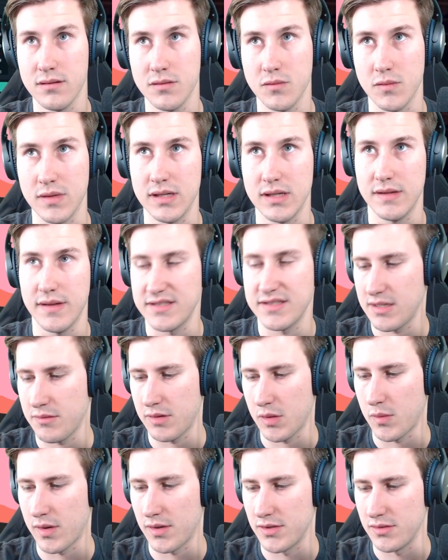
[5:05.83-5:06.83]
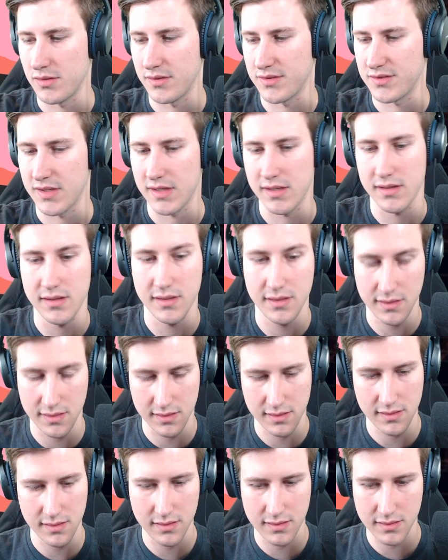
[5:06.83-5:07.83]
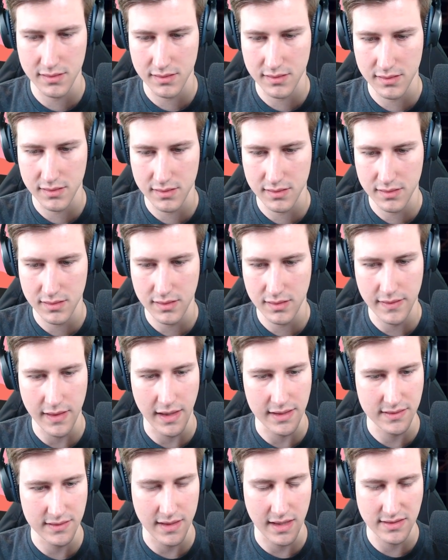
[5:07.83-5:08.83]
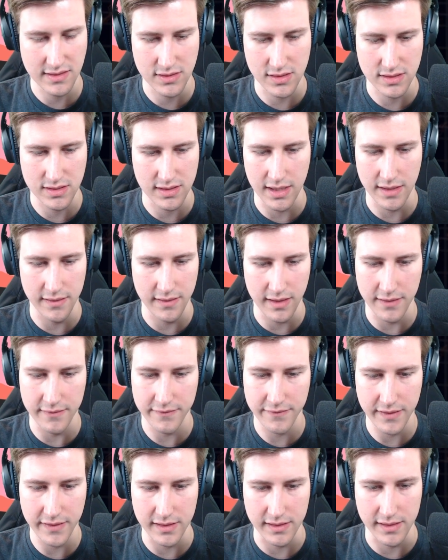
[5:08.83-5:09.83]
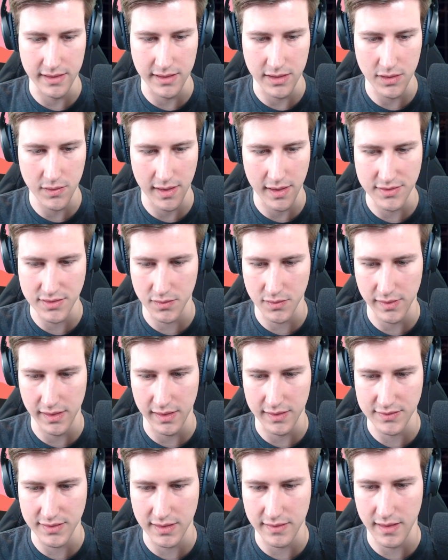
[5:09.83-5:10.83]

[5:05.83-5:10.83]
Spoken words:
Well, that's not what I wanted you to see. That's just infinity. You guys don't need to see